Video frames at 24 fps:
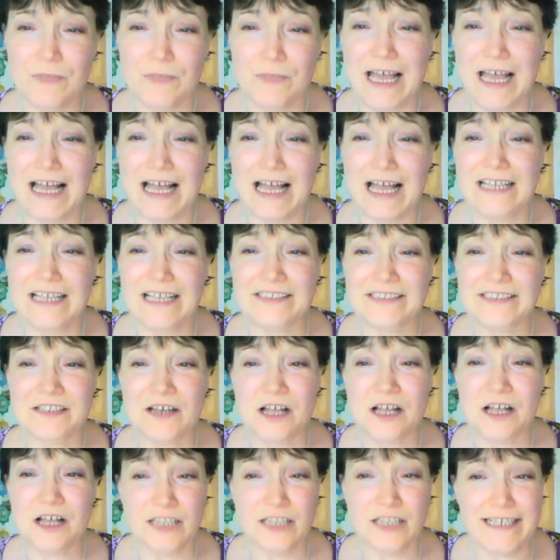As
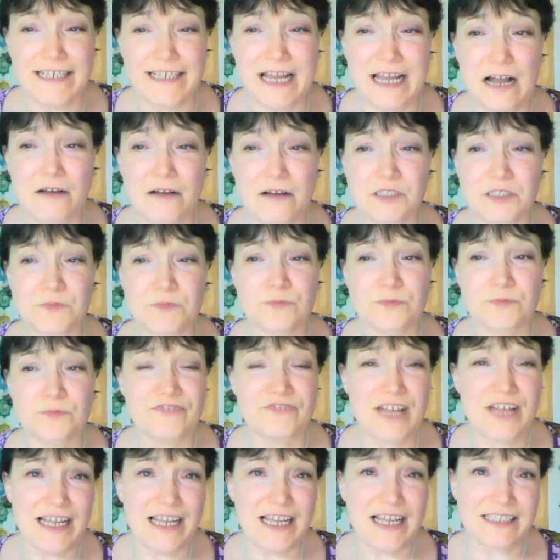a lighthouse
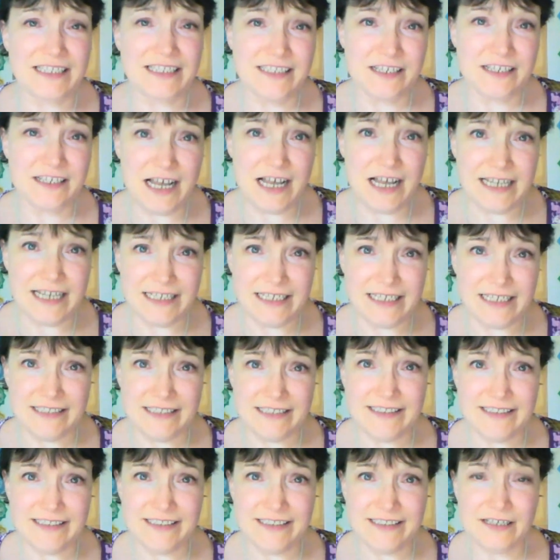provides
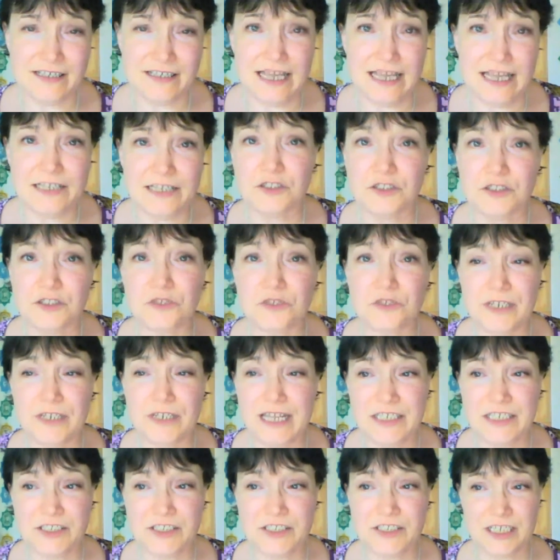guidance and
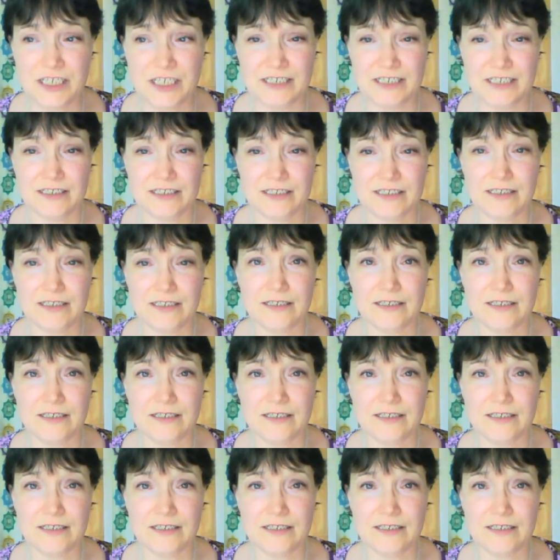illumination,